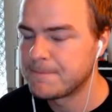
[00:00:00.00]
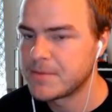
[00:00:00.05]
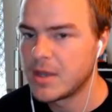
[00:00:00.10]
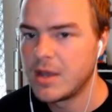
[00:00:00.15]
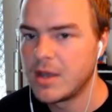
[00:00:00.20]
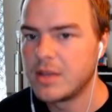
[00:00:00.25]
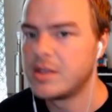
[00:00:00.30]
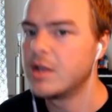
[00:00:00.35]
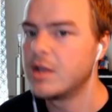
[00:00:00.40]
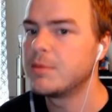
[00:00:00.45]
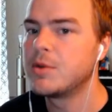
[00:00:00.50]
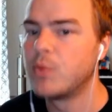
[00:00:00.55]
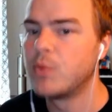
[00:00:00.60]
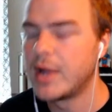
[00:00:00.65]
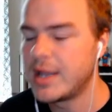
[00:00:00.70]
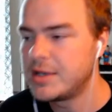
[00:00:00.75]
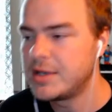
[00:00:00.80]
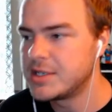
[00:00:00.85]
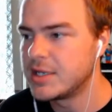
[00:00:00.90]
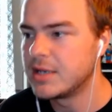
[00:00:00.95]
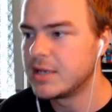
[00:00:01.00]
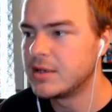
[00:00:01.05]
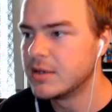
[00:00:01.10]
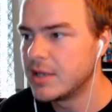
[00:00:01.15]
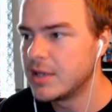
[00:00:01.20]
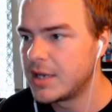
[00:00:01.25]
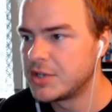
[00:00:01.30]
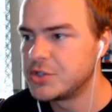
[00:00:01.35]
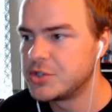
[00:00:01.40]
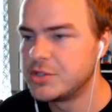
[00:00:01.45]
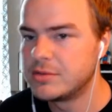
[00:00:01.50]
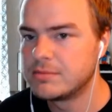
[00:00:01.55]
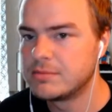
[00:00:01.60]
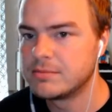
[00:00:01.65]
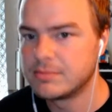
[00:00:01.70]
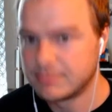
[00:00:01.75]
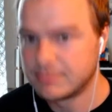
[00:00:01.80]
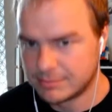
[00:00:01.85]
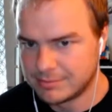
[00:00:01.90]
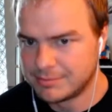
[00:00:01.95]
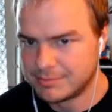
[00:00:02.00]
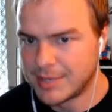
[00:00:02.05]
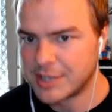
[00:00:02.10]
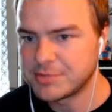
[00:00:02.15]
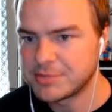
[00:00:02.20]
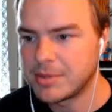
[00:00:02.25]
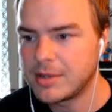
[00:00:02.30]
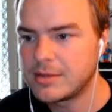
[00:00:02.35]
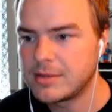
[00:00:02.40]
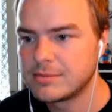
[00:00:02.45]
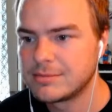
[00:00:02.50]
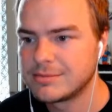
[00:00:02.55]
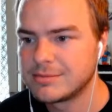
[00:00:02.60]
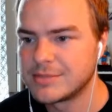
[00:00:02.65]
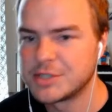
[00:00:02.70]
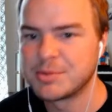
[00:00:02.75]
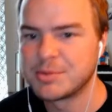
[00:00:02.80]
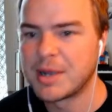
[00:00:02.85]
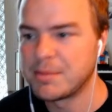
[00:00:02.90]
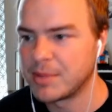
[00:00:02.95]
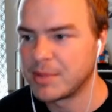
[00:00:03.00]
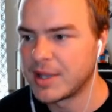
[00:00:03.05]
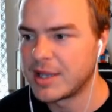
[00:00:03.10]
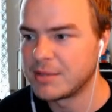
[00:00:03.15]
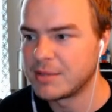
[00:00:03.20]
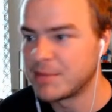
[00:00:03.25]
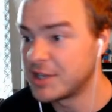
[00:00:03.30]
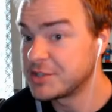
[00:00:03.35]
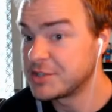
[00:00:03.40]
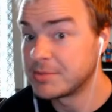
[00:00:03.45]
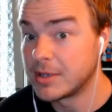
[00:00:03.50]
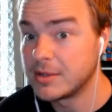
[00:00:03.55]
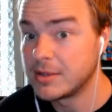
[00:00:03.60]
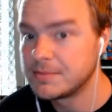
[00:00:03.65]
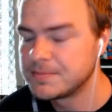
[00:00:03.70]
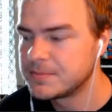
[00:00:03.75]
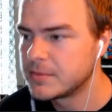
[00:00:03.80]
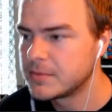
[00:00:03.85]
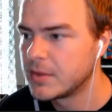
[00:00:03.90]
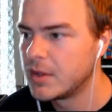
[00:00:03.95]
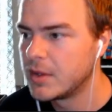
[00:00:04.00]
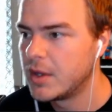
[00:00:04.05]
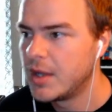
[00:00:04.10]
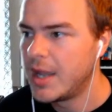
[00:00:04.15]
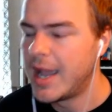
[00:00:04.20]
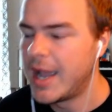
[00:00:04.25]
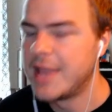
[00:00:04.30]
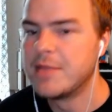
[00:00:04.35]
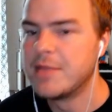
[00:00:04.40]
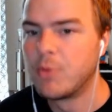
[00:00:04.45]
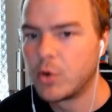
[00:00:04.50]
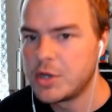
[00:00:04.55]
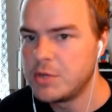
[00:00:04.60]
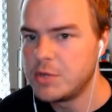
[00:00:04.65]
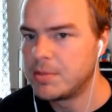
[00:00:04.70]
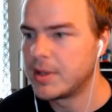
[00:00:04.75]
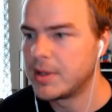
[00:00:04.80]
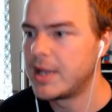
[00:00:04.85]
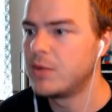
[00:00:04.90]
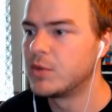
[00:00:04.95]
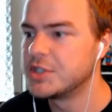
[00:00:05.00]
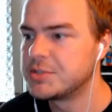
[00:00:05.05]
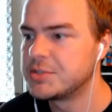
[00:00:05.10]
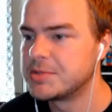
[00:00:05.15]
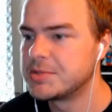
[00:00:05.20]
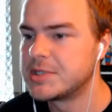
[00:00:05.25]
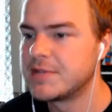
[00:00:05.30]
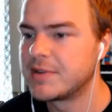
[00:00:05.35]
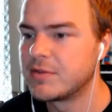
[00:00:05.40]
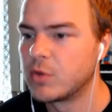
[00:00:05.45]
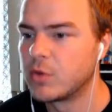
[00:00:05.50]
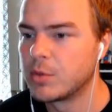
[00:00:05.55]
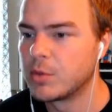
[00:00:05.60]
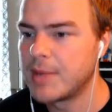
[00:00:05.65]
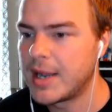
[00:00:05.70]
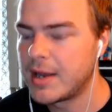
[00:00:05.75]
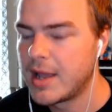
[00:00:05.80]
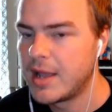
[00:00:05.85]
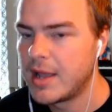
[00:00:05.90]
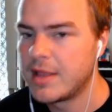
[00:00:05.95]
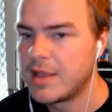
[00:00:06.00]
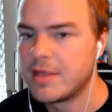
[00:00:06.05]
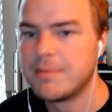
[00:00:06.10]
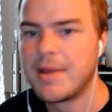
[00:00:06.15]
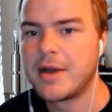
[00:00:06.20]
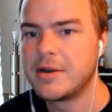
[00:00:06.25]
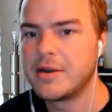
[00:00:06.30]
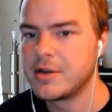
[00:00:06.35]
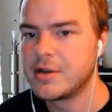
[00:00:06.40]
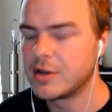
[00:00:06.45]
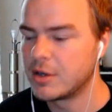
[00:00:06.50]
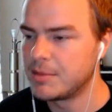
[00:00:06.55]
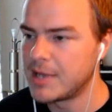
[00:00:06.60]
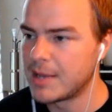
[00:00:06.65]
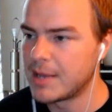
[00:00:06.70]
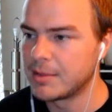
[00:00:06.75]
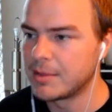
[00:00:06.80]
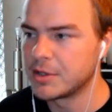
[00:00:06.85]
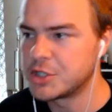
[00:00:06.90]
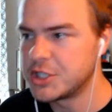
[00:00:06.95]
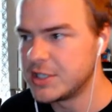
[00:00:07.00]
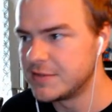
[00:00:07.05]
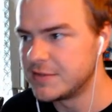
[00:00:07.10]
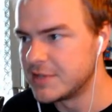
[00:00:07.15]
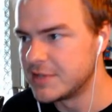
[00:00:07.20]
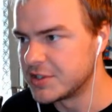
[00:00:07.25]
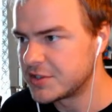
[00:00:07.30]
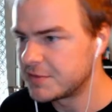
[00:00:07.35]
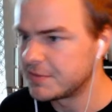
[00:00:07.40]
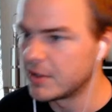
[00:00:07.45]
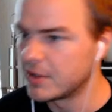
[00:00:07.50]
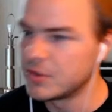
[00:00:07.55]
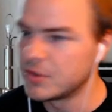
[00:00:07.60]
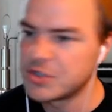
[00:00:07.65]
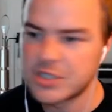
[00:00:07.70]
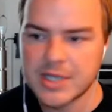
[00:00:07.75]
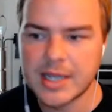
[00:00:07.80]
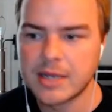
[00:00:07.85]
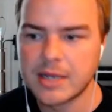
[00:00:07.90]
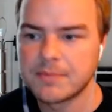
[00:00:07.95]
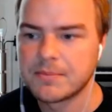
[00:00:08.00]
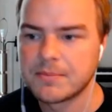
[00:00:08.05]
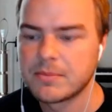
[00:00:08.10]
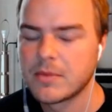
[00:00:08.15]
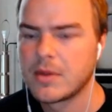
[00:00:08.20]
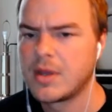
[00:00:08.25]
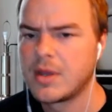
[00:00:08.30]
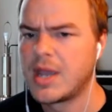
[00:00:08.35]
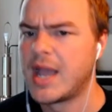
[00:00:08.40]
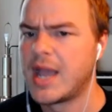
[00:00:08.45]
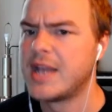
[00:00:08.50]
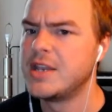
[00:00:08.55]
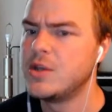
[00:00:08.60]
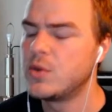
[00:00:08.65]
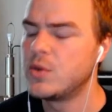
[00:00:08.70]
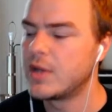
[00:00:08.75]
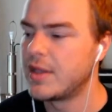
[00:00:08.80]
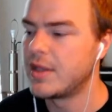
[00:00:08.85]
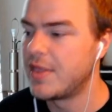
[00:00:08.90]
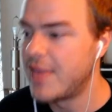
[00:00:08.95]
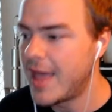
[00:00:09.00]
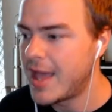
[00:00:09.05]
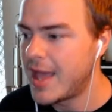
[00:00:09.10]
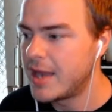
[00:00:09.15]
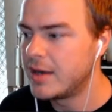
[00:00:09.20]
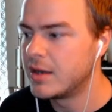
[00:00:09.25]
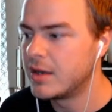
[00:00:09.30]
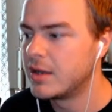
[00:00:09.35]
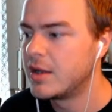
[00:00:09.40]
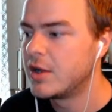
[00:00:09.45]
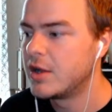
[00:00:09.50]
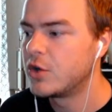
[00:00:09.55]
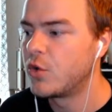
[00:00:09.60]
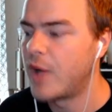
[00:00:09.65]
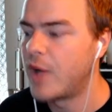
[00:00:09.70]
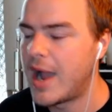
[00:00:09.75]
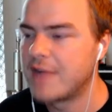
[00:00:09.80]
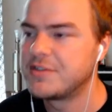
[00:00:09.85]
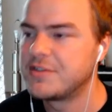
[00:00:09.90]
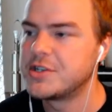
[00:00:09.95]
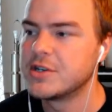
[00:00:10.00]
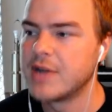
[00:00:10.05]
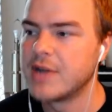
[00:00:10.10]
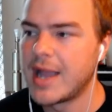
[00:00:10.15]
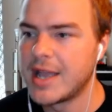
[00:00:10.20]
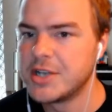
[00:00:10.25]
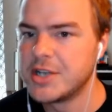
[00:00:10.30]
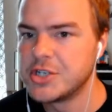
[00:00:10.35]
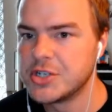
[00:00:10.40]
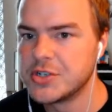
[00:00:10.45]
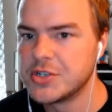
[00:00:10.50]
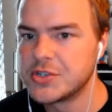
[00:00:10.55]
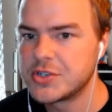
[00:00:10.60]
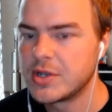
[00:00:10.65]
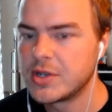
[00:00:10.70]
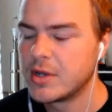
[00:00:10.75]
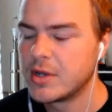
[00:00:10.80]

The only way to get good at best ball is by playing best ball. And the more you play one specific format, the better you're going to be able to achieve this flow state. And you can then craft your edges.